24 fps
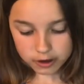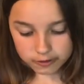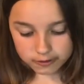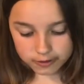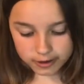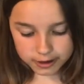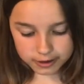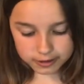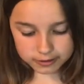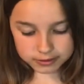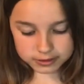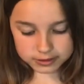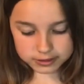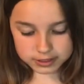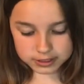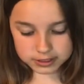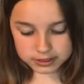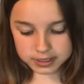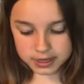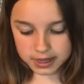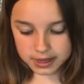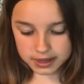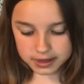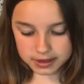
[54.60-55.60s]
Well,
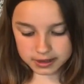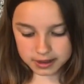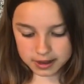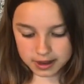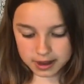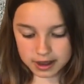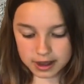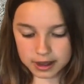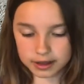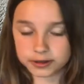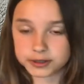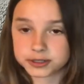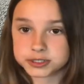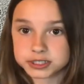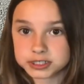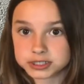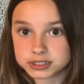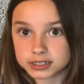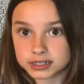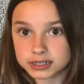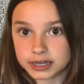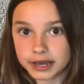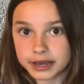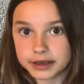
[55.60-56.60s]
today I looked
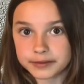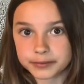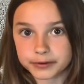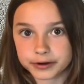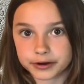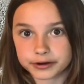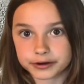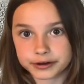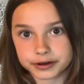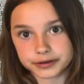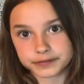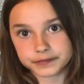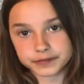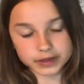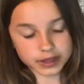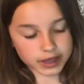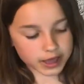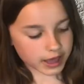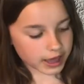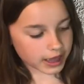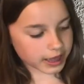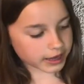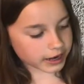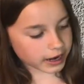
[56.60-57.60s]
in the library
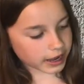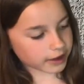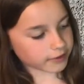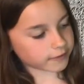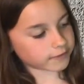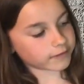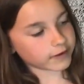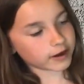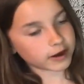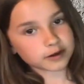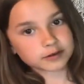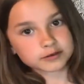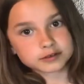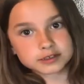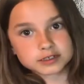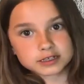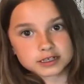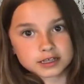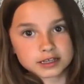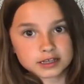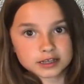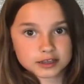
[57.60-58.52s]
and I found